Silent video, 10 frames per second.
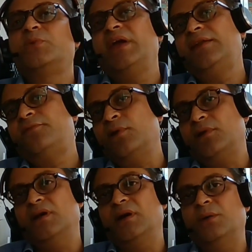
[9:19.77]
to aid
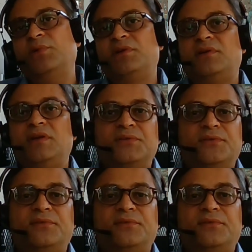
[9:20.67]
foreign arbitrations.